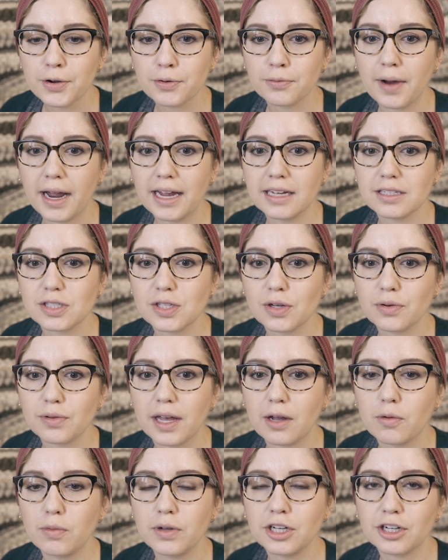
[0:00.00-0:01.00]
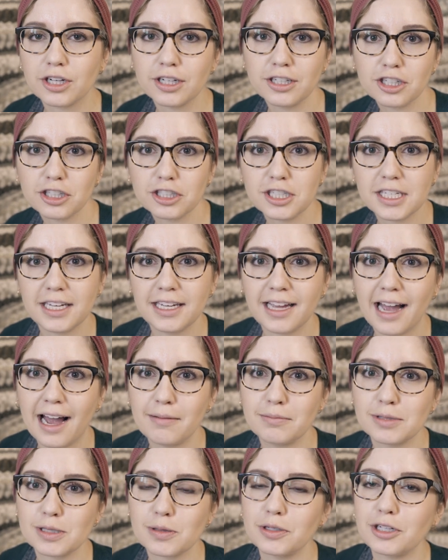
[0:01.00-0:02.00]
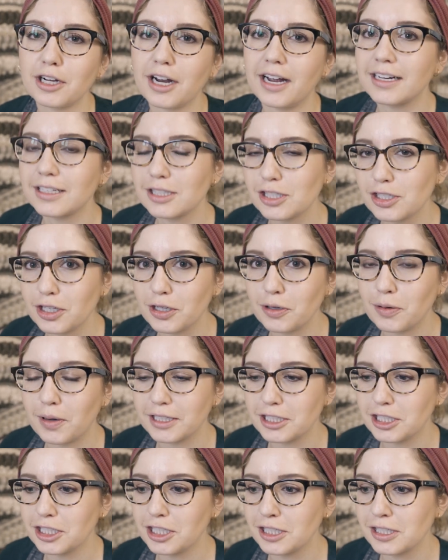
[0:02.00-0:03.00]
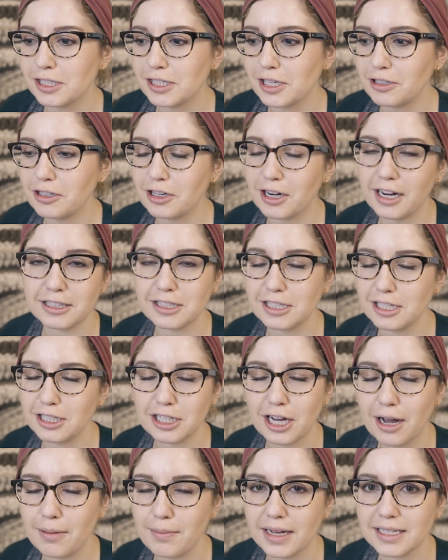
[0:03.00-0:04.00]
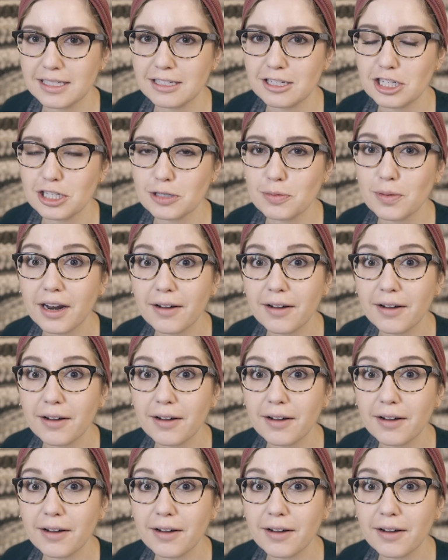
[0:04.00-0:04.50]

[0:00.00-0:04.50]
right? So like when you're in your DMs, when you're answering questions on your Etsy shop messages,